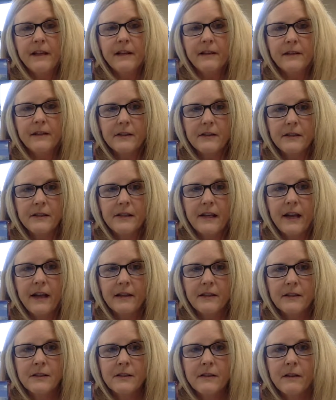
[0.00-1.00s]
into
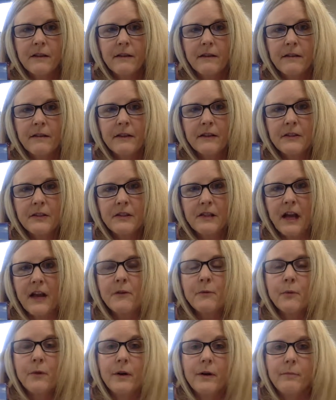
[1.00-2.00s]
sixth, the
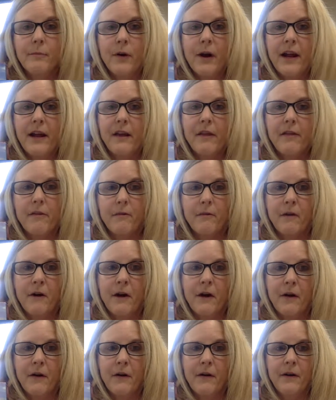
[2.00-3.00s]
sun would break
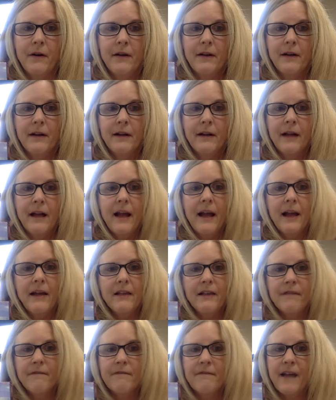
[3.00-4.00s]
through,
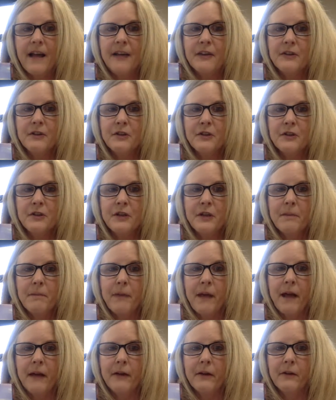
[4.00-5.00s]
and the faster she
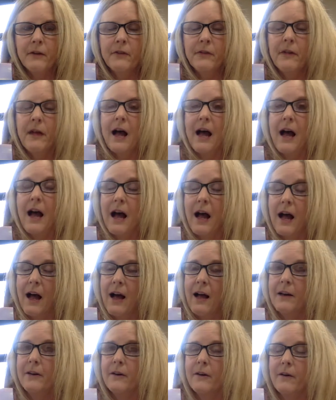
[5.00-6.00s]
pedaled, the
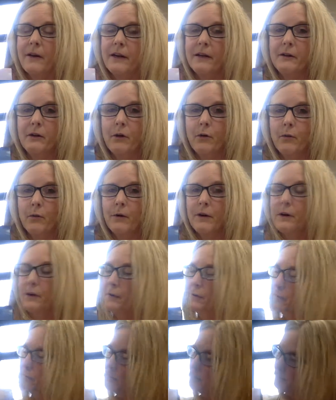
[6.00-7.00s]
hotter it
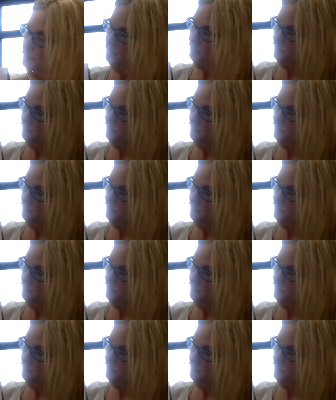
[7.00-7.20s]
grew.